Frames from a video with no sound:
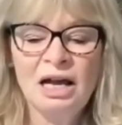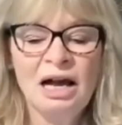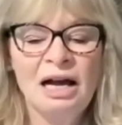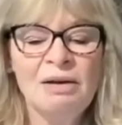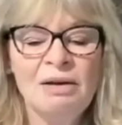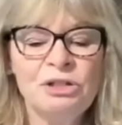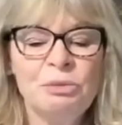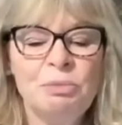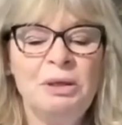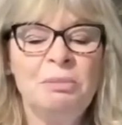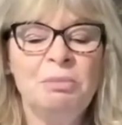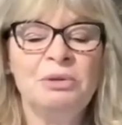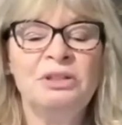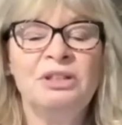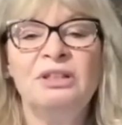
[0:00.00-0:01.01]
I wish
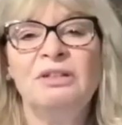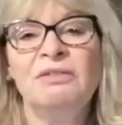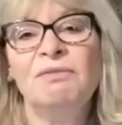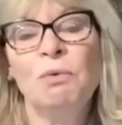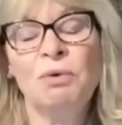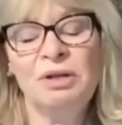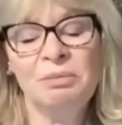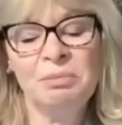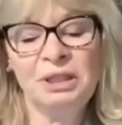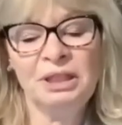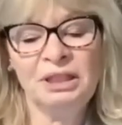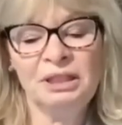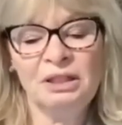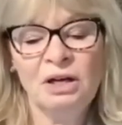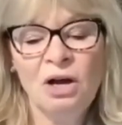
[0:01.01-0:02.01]
people didn't avoid
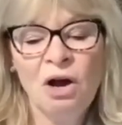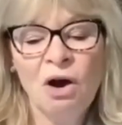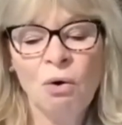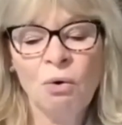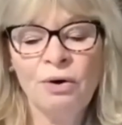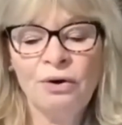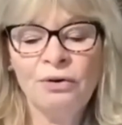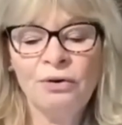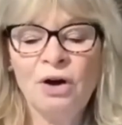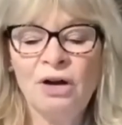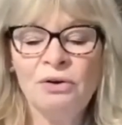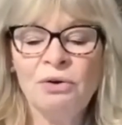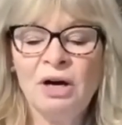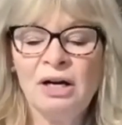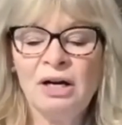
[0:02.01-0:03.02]
me or
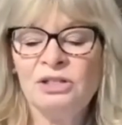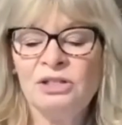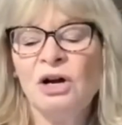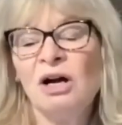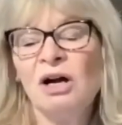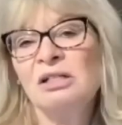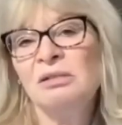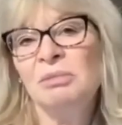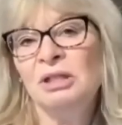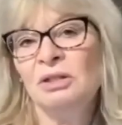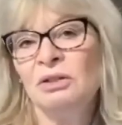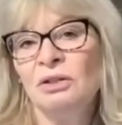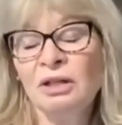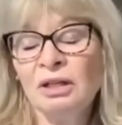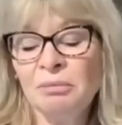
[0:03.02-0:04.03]
not know how to talk to me
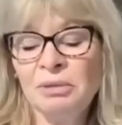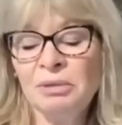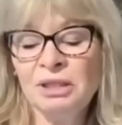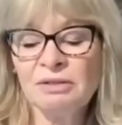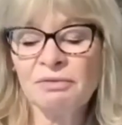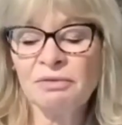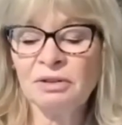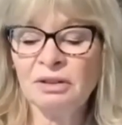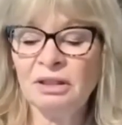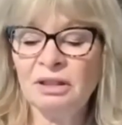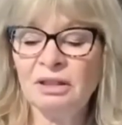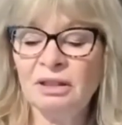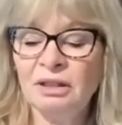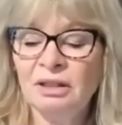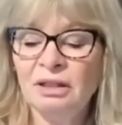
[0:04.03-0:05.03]
or look at me
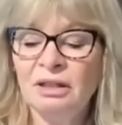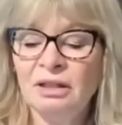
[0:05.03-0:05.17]
differently,